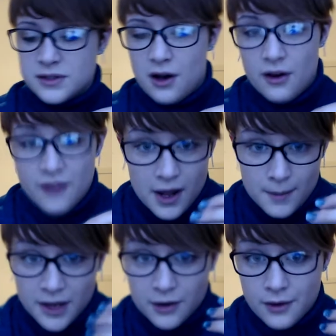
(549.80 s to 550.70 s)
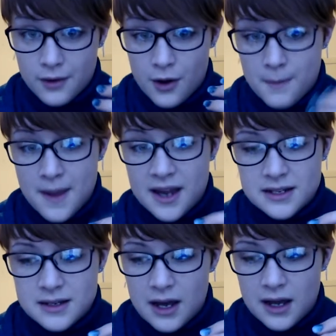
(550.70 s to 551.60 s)
of how to make your own
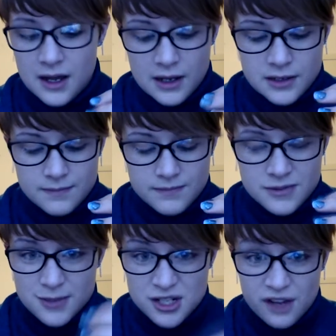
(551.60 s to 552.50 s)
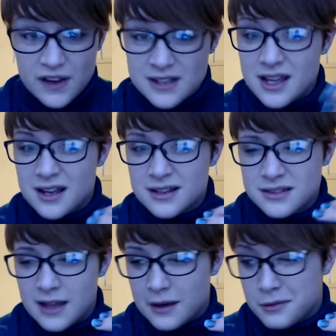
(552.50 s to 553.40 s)
homemade special effects things,
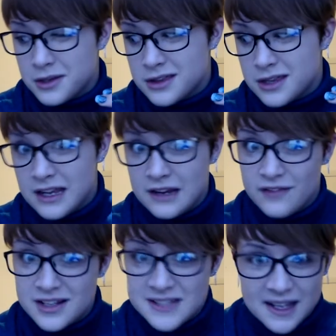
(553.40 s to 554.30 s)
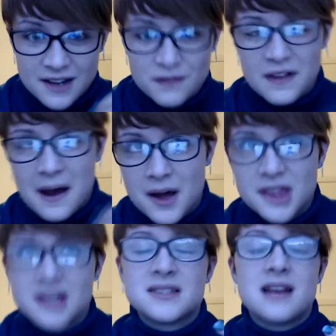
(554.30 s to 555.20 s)
like with the Vaseline flour,
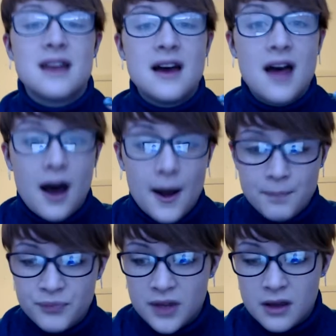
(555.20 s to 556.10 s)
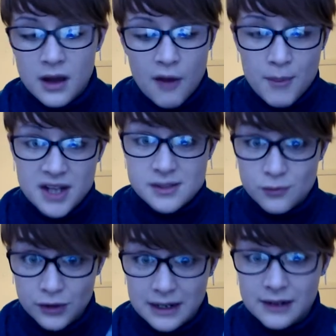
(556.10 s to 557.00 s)
things like that. I've made
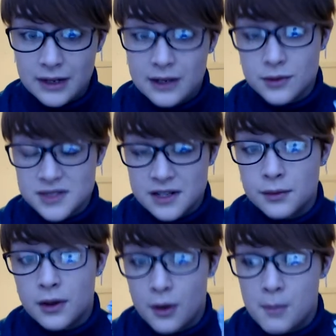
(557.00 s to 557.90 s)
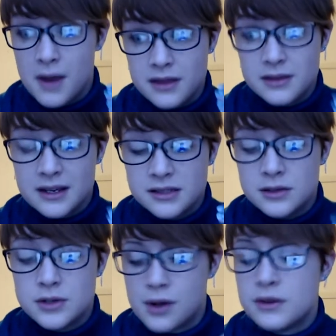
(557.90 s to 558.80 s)
some really cool stuff with homemade things, so
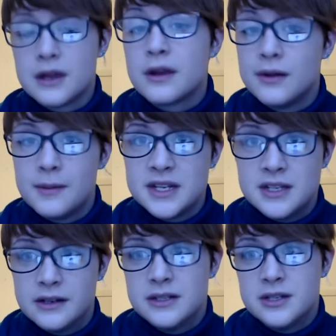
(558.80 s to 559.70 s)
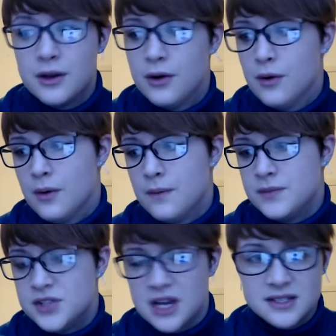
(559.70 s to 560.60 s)
don't think you're limited to
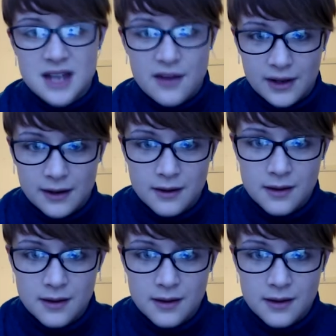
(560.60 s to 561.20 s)
just having